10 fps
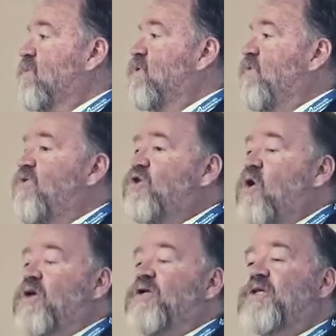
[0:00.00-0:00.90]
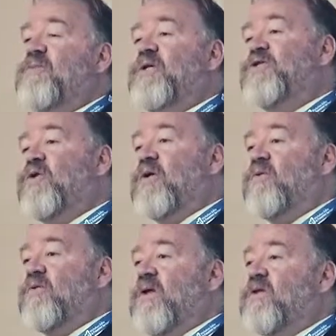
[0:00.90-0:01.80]
So if you're talking to somebody struggling
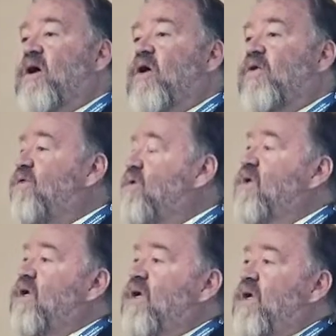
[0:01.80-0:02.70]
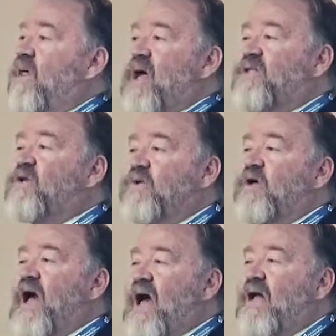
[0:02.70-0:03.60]
with mental health, and that's a
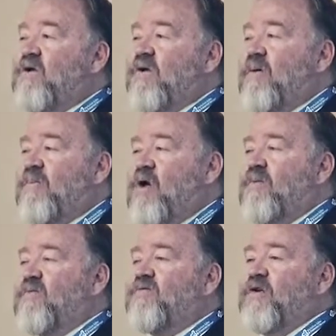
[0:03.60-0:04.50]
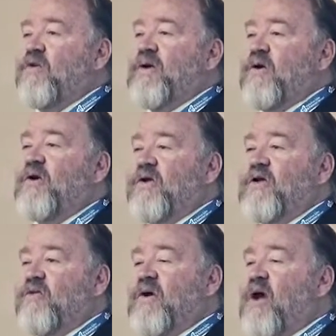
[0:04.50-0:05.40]
real a problem for you, a barrier to
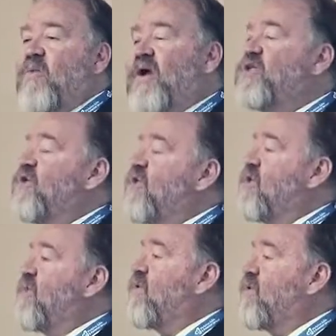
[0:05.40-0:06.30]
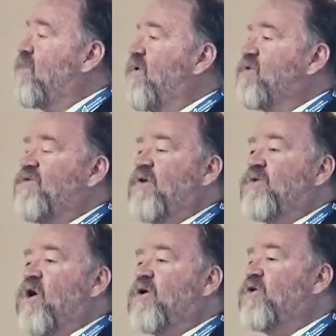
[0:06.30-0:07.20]
get around, why don't you think about them as if they were
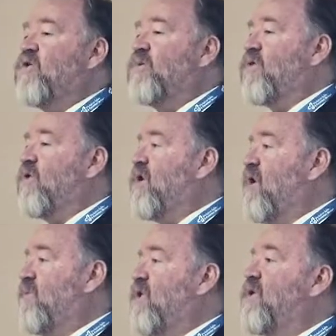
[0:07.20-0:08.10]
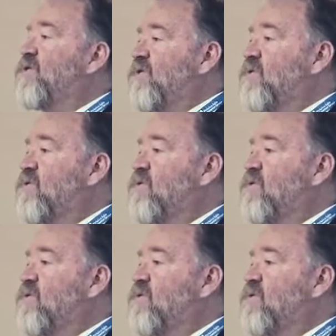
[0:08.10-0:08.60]
talking to you about their diabetes,